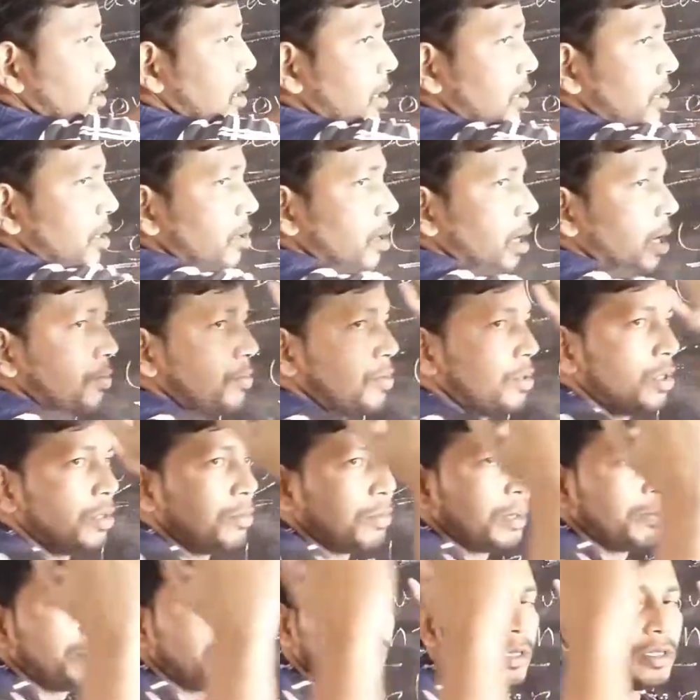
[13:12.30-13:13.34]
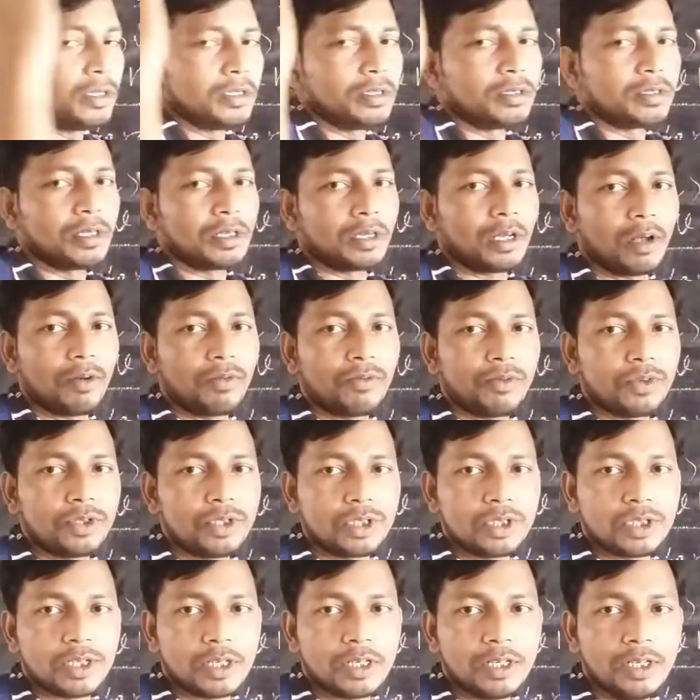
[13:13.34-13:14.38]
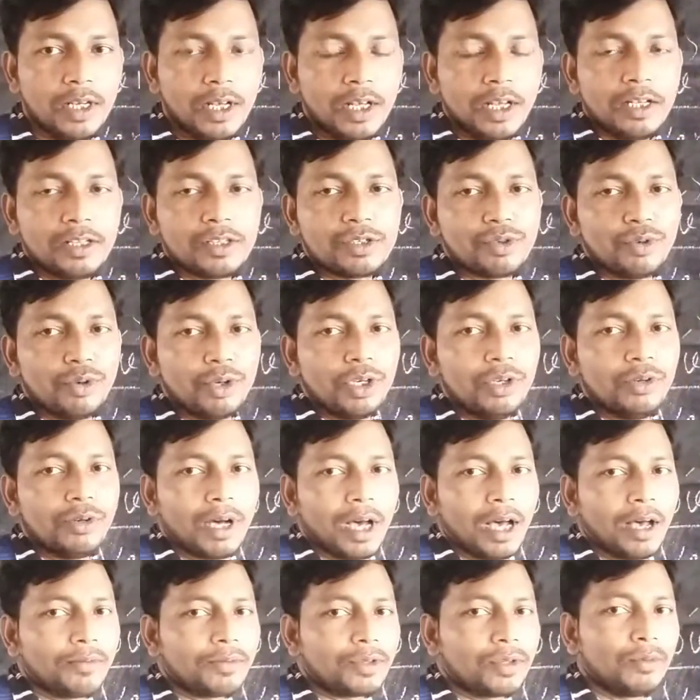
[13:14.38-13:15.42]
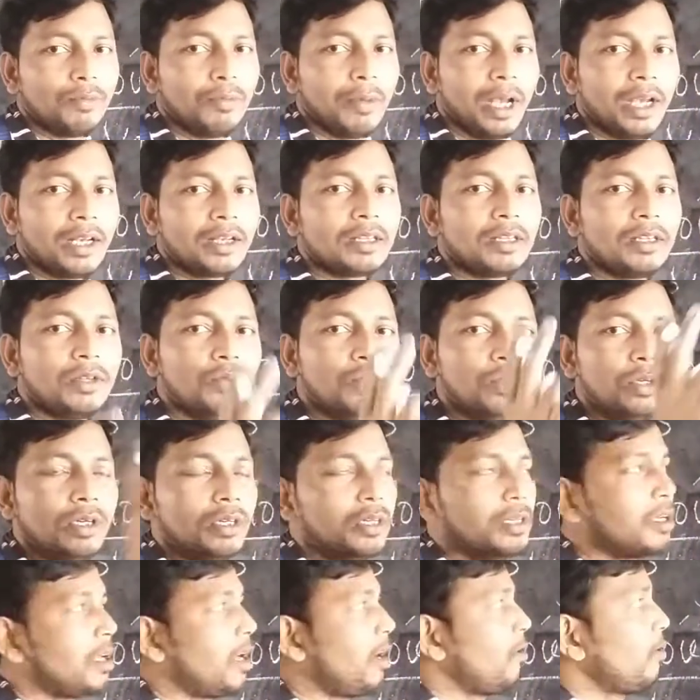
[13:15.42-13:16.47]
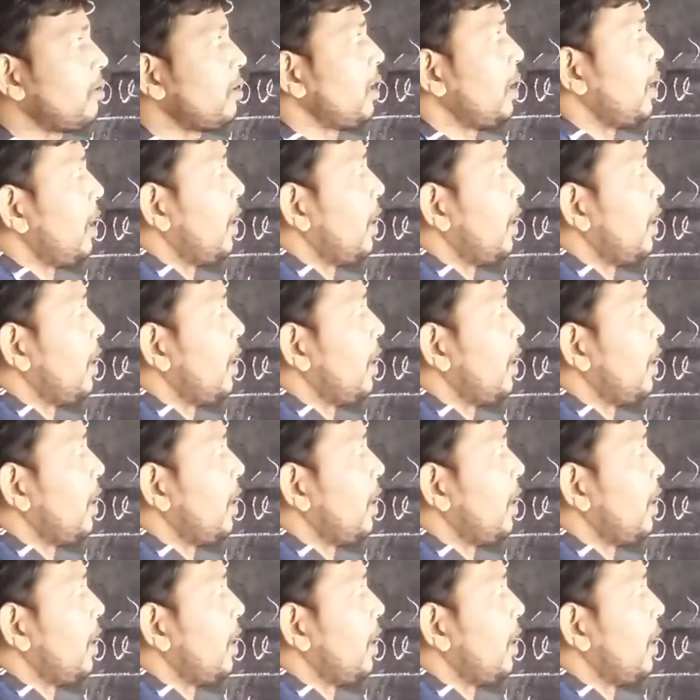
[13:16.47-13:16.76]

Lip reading: then you have to remember this is the noun position. So you have to make the word noun.